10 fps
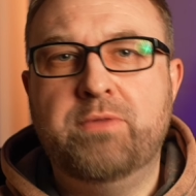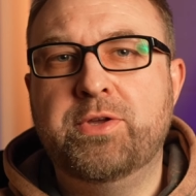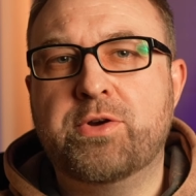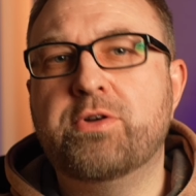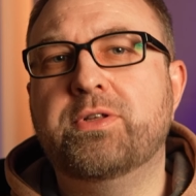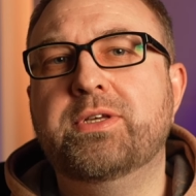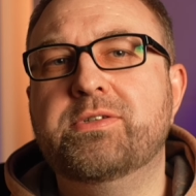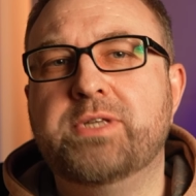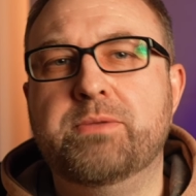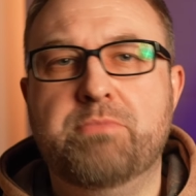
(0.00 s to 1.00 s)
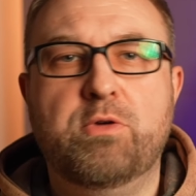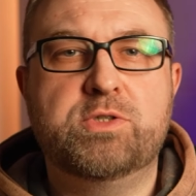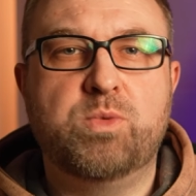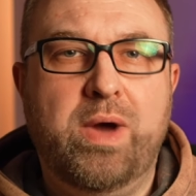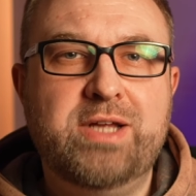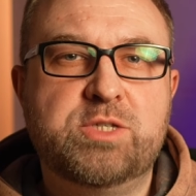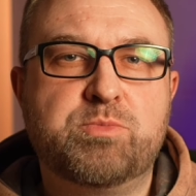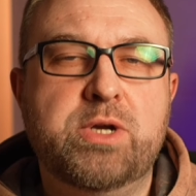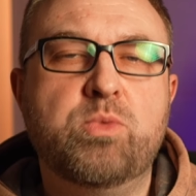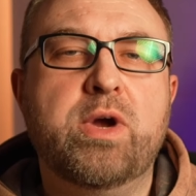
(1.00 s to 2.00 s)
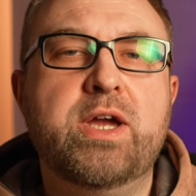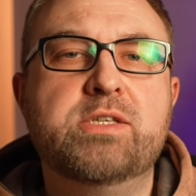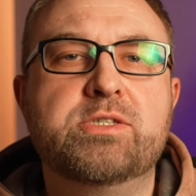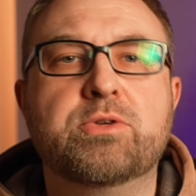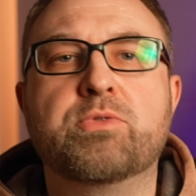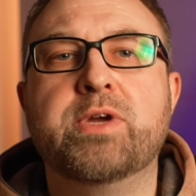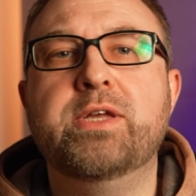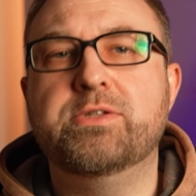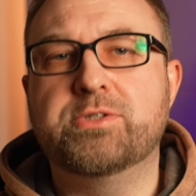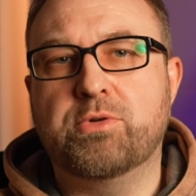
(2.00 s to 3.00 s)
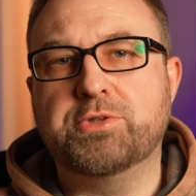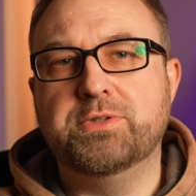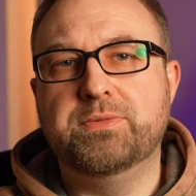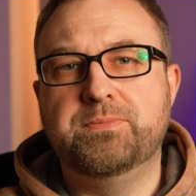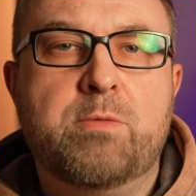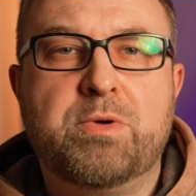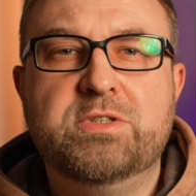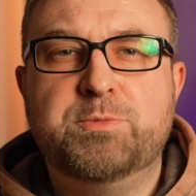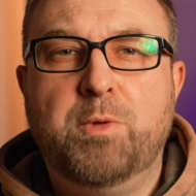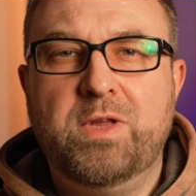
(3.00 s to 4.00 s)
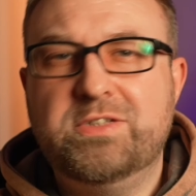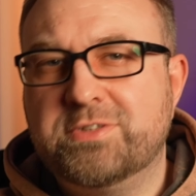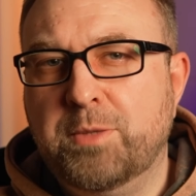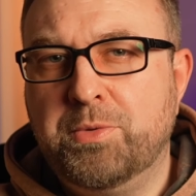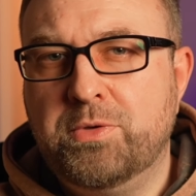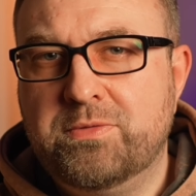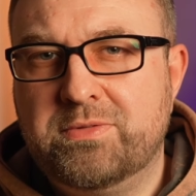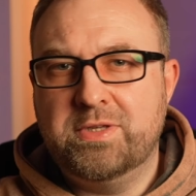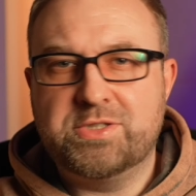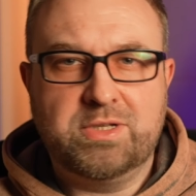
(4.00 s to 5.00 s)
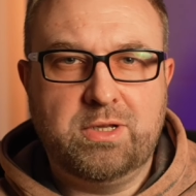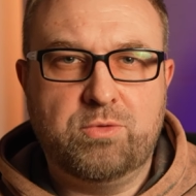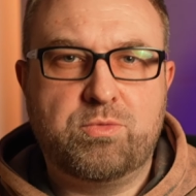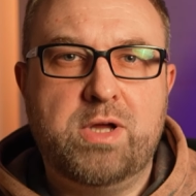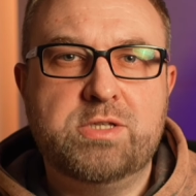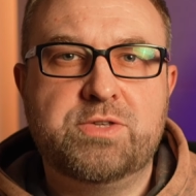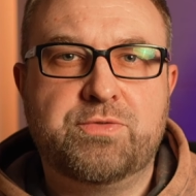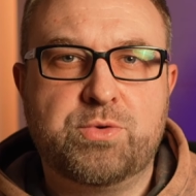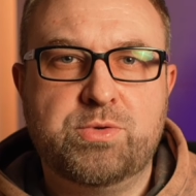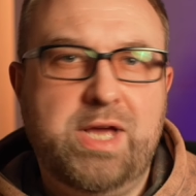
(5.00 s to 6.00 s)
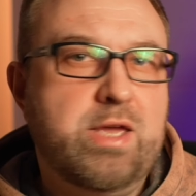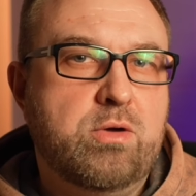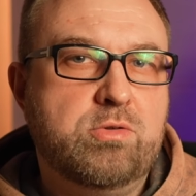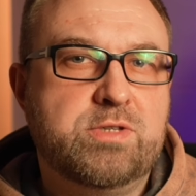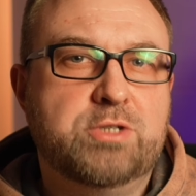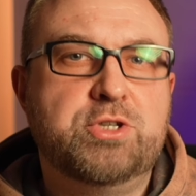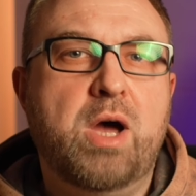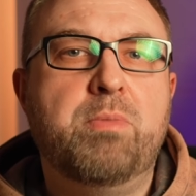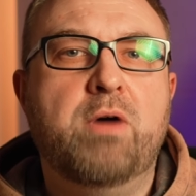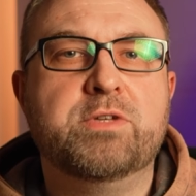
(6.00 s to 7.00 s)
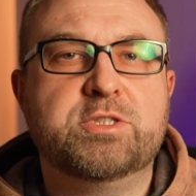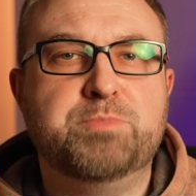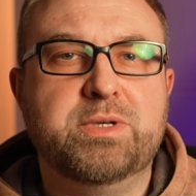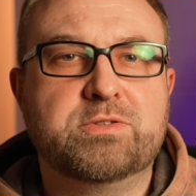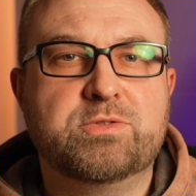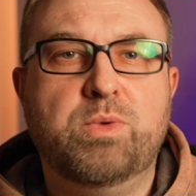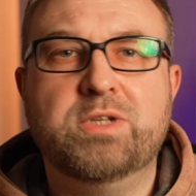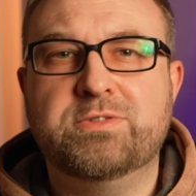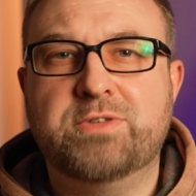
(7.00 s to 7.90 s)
of the earliest and most widespread ways to create distortion. The principle is simple: the signal runs through diodes that chop off its peaks once